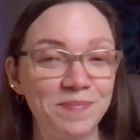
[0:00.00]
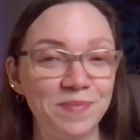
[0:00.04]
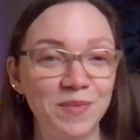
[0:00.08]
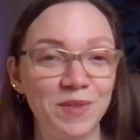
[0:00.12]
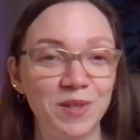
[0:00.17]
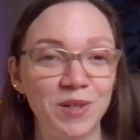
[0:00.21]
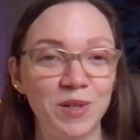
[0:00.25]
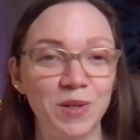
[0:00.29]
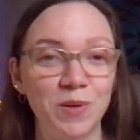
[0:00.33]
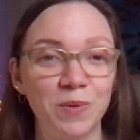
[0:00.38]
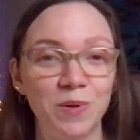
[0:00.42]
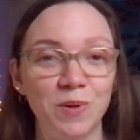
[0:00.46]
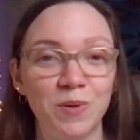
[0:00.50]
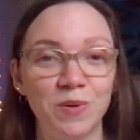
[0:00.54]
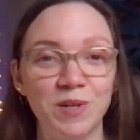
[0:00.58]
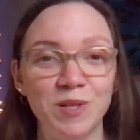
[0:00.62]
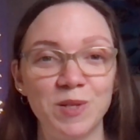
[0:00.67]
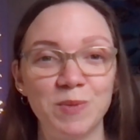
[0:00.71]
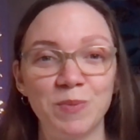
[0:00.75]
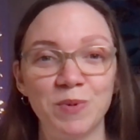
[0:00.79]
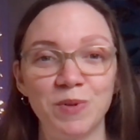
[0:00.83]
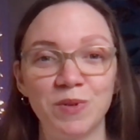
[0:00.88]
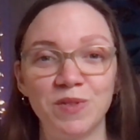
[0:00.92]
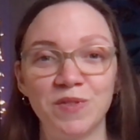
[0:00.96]
The quote is
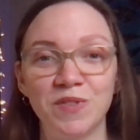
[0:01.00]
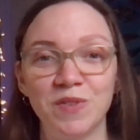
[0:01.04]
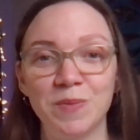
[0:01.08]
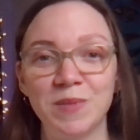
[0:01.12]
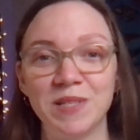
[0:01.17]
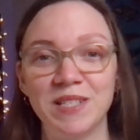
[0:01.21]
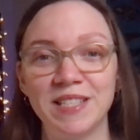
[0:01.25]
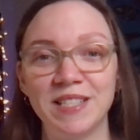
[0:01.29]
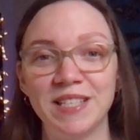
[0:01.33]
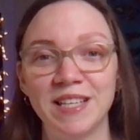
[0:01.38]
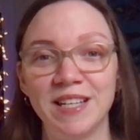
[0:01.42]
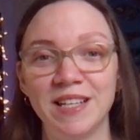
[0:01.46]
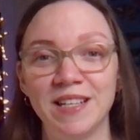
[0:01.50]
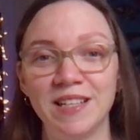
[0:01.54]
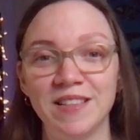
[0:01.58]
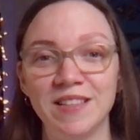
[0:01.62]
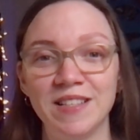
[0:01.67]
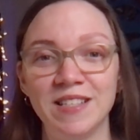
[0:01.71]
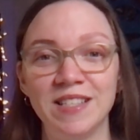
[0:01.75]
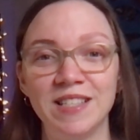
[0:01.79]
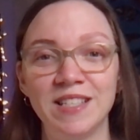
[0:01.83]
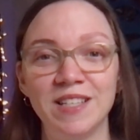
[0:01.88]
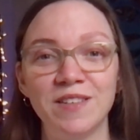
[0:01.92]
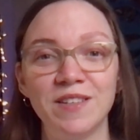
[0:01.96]
pulled from a scene in the
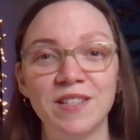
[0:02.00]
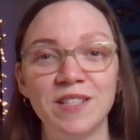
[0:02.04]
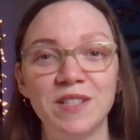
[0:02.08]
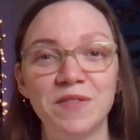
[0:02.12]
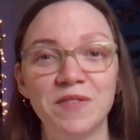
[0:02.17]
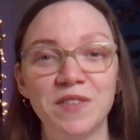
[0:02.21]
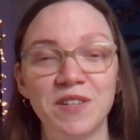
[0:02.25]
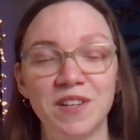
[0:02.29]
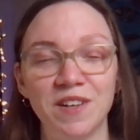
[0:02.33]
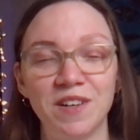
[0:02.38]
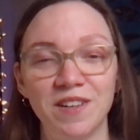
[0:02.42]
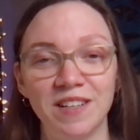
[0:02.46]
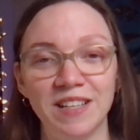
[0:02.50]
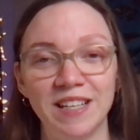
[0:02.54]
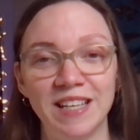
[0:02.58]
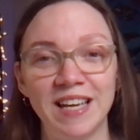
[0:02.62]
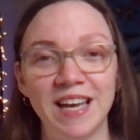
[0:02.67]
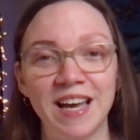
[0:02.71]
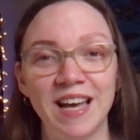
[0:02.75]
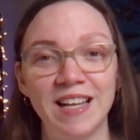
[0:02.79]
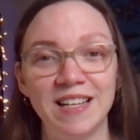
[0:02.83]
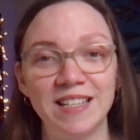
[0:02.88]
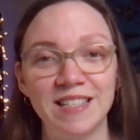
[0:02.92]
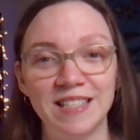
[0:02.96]
series finale,
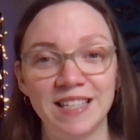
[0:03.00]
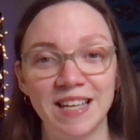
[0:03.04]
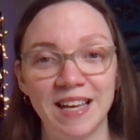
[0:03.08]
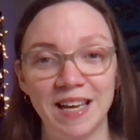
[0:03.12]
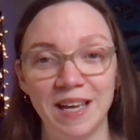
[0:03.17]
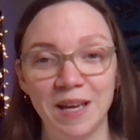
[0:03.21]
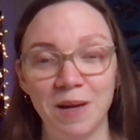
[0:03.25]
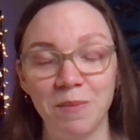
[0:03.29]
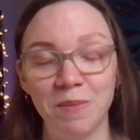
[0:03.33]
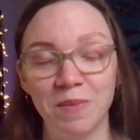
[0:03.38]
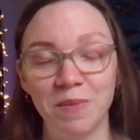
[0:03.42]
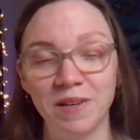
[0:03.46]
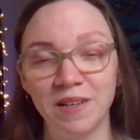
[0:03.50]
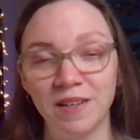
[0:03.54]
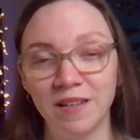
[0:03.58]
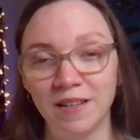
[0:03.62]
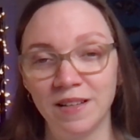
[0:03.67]
Endgame.